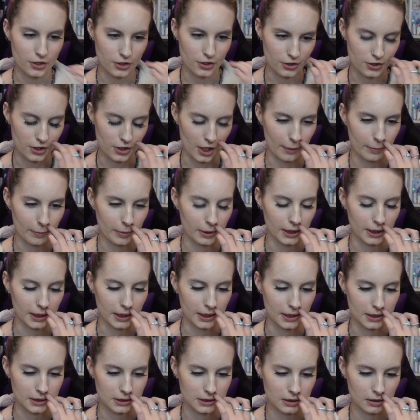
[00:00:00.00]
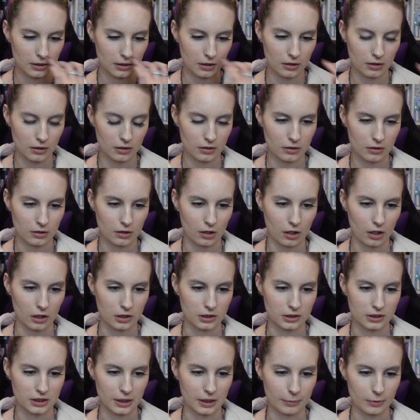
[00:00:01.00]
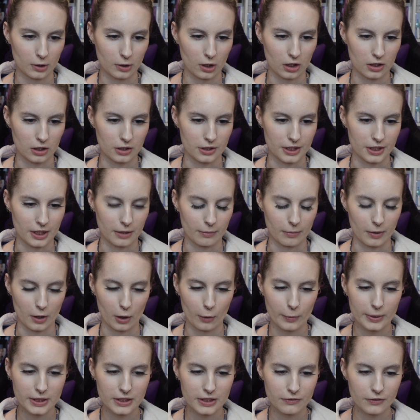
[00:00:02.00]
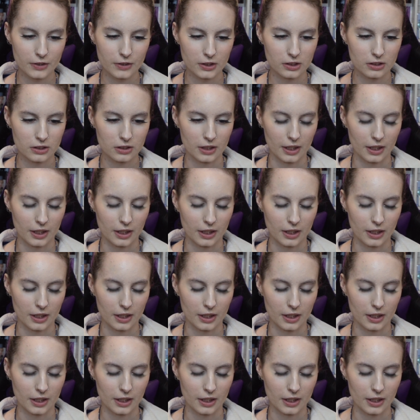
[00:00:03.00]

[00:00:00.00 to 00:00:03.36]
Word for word: Japanese concept content, but it always feels